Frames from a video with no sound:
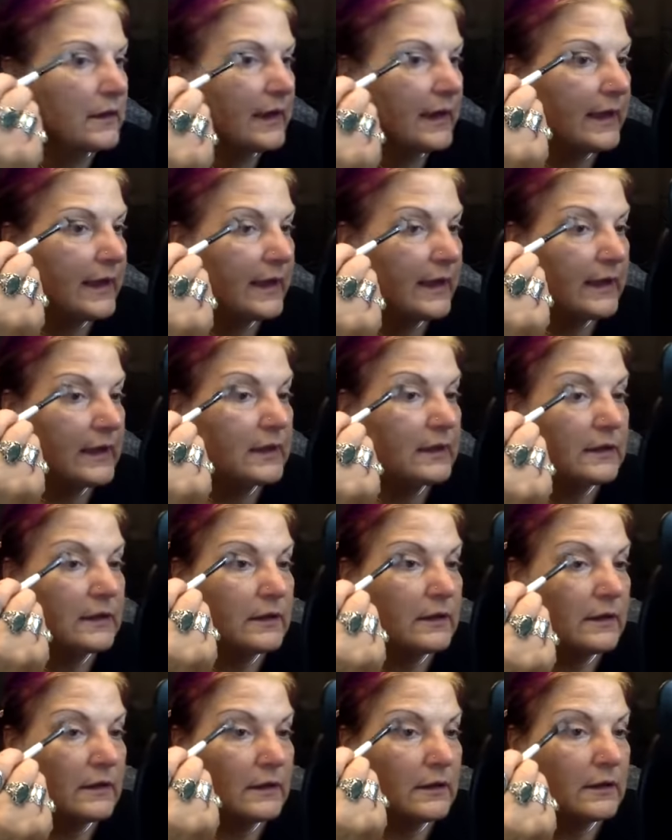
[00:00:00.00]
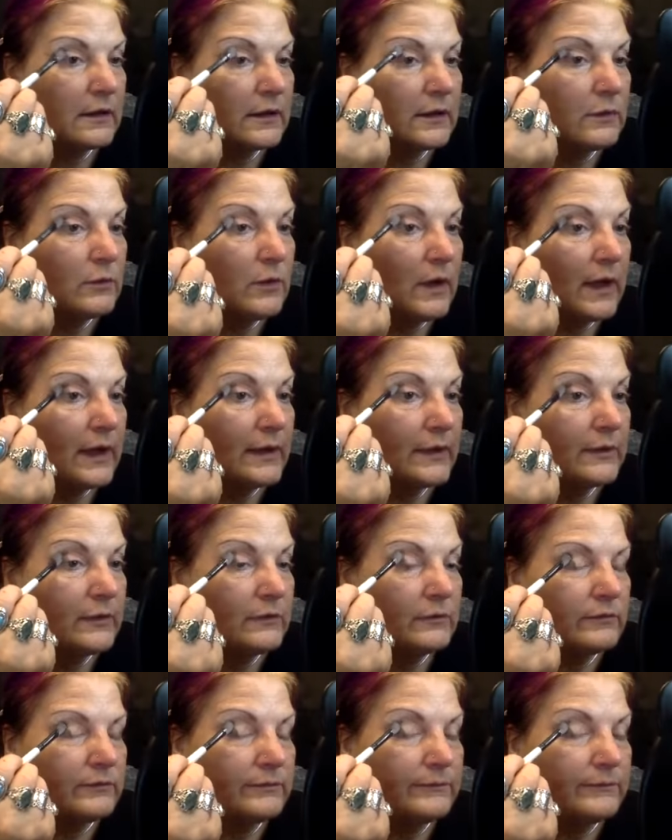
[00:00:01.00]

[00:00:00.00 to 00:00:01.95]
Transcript: And you want to